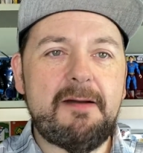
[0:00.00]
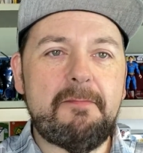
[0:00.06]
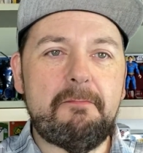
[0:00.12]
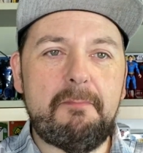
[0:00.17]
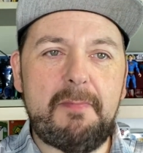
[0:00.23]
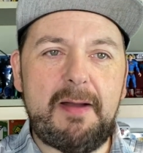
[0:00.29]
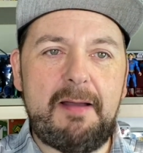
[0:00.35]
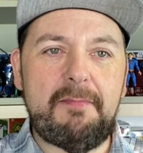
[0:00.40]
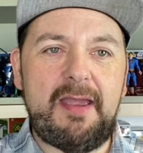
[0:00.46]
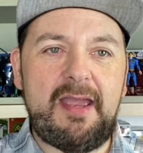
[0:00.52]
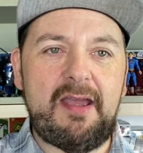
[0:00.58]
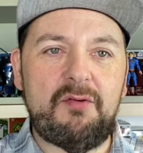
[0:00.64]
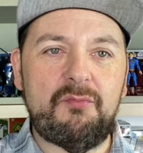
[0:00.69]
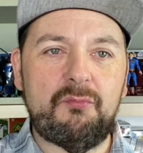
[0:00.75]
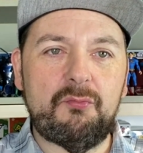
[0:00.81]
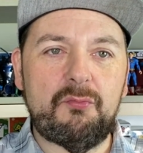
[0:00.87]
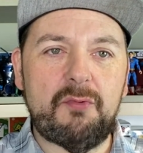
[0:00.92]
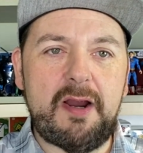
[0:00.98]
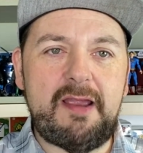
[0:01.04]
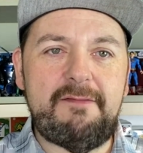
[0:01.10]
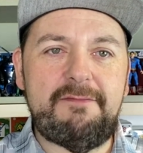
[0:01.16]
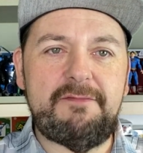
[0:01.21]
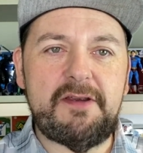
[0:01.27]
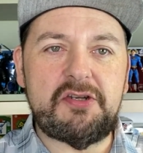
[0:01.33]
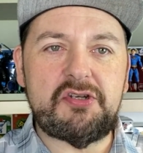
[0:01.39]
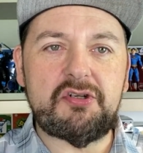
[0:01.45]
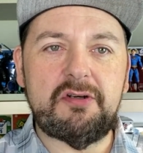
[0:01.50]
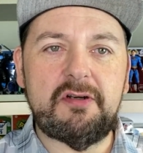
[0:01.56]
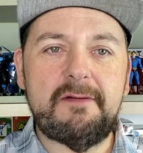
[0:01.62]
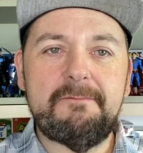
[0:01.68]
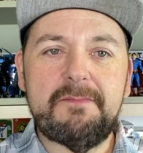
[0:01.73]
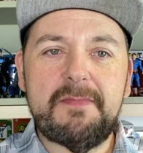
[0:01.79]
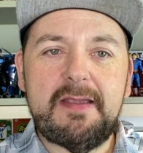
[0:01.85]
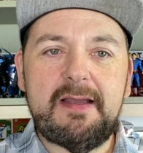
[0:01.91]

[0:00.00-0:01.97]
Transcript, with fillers: My man, Ray Fisher,